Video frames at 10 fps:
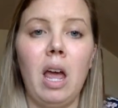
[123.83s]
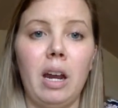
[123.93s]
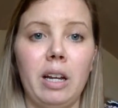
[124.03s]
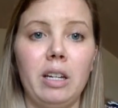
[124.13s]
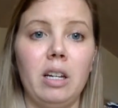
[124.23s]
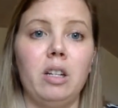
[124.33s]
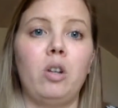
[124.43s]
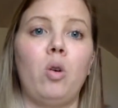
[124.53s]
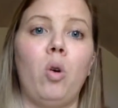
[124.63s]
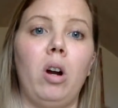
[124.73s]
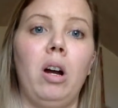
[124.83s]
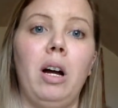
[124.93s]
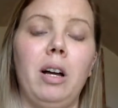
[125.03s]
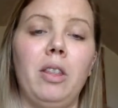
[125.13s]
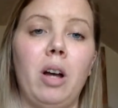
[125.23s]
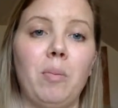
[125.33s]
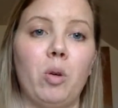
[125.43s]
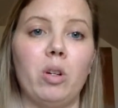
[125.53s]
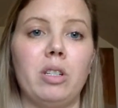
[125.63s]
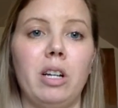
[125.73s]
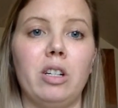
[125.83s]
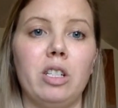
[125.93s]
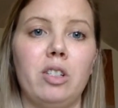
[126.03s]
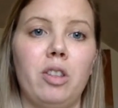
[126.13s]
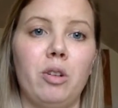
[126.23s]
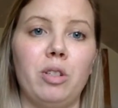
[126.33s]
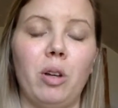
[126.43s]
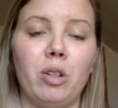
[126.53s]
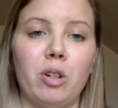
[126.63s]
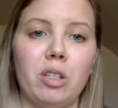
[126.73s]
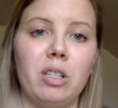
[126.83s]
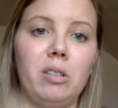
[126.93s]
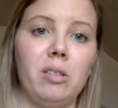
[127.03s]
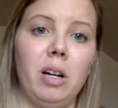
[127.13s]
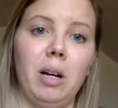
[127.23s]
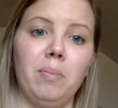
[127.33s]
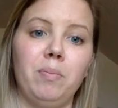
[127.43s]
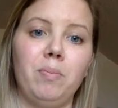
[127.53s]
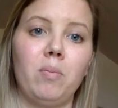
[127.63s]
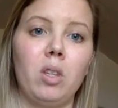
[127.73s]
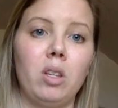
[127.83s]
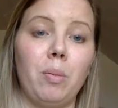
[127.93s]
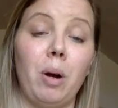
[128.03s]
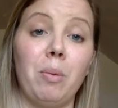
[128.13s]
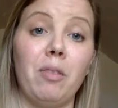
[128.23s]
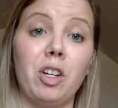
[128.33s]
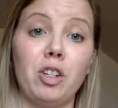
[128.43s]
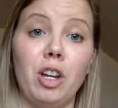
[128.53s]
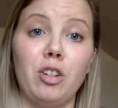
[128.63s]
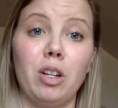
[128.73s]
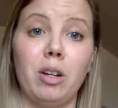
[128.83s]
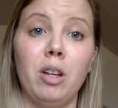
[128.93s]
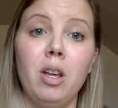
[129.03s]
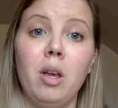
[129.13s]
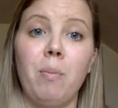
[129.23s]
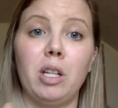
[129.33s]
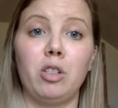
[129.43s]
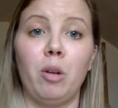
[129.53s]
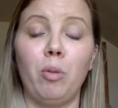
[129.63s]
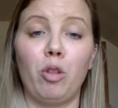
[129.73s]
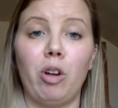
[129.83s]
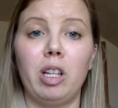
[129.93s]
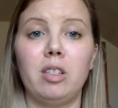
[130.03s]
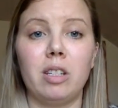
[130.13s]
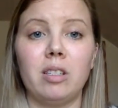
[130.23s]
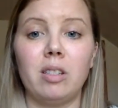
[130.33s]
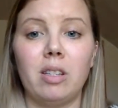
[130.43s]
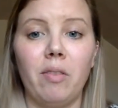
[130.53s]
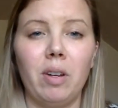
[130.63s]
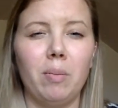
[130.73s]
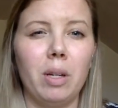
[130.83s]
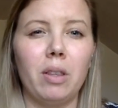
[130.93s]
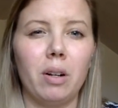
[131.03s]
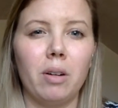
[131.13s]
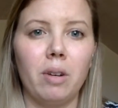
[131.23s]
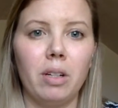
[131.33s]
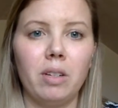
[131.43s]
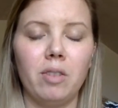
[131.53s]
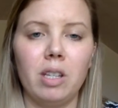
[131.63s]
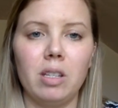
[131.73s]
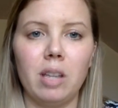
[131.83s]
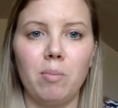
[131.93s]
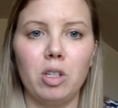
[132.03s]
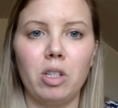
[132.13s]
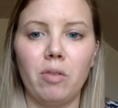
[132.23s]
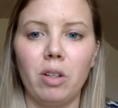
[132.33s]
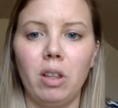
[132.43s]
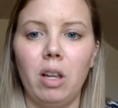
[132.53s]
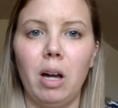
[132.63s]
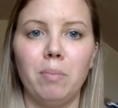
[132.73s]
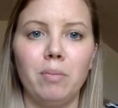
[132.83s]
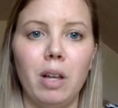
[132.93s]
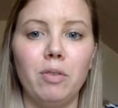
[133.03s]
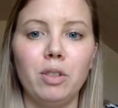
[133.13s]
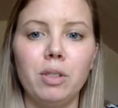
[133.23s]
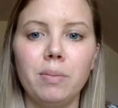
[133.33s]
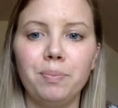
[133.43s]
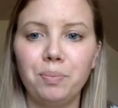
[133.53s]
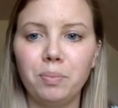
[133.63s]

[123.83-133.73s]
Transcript: And I did the Common Core standards through South Dakota Department of Education based on both grades 6 and 7, but they're relatively the same, just different levels.